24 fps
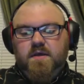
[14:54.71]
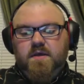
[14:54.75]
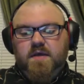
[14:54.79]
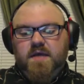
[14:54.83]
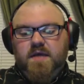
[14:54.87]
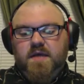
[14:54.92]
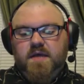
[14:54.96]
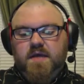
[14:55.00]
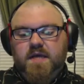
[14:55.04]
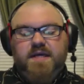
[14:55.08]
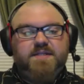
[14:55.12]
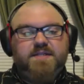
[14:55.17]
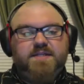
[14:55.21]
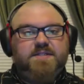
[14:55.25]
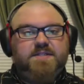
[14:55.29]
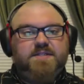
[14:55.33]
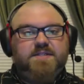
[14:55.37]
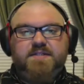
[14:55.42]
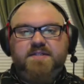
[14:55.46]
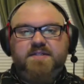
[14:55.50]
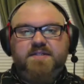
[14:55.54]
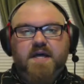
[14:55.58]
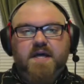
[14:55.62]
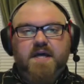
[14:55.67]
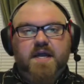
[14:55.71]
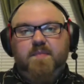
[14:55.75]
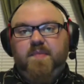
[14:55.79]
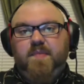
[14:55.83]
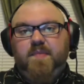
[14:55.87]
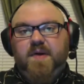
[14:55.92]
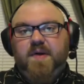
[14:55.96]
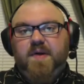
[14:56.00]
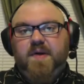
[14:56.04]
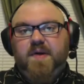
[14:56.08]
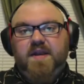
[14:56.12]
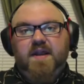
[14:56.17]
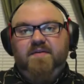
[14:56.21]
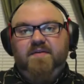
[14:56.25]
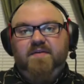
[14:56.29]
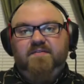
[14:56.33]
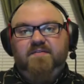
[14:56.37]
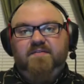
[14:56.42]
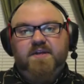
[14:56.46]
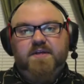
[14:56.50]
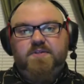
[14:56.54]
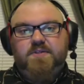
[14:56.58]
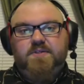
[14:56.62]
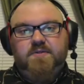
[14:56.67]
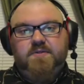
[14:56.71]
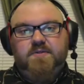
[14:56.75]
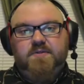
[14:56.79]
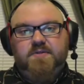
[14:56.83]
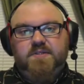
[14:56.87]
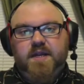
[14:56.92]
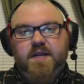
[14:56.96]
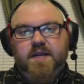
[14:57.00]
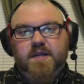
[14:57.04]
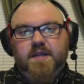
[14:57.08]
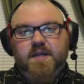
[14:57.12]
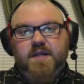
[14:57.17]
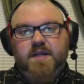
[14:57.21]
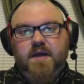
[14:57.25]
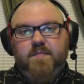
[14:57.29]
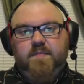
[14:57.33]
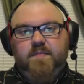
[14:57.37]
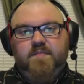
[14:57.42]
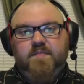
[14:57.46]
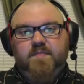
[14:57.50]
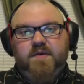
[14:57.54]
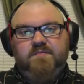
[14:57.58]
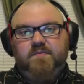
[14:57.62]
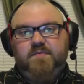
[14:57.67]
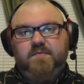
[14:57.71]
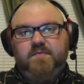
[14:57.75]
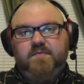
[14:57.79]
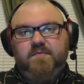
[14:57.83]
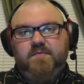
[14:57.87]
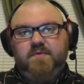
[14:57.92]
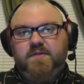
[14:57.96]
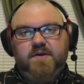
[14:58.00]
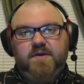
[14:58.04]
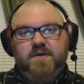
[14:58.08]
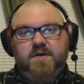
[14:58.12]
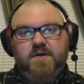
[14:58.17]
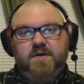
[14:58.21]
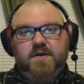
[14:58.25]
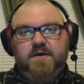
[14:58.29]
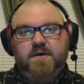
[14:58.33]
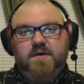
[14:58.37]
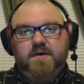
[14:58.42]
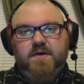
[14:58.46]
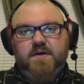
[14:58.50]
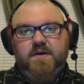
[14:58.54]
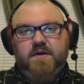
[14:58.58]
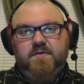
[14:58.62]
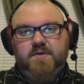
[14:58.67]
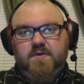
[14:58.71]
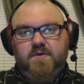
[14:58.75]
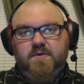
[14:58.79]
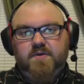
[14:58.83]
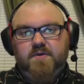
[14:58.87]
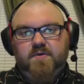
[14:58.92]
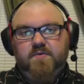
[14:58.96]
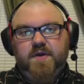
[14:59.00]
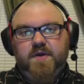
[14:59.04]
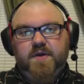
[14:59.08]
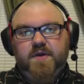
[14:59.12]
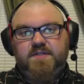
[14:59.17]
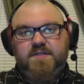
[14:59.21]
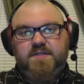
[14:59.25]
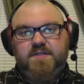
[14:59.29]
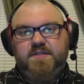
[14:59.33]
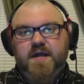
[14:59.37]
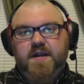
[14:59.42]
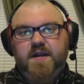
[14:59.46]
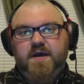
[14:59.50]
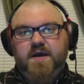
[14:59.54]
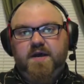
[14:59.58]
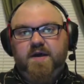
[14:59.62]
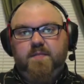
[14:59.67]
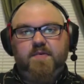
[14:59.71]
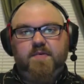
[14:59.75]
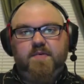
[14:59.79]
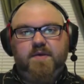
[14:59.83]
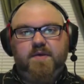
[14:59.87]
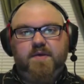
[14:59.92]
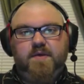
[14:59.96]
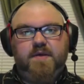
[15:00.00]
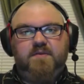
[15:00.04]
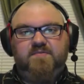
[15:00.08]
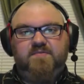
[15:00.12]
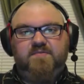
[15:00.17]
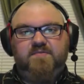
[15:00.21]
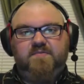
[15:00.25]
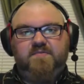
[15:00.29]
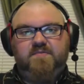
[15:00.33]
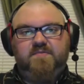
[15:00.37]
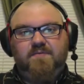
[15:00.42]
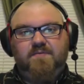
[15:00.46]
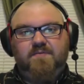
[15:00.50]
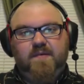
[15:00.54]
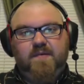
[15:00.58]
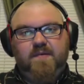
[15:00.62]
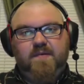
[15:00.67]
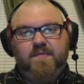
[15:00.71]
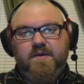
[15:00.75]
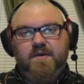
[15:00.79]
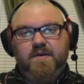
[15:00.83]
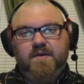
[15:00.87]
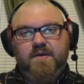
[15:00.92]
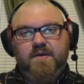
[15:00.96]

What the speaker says: Easy to set up. I didn't have any issues setting it up, even with the the U-Wick setup and the flat ribbon.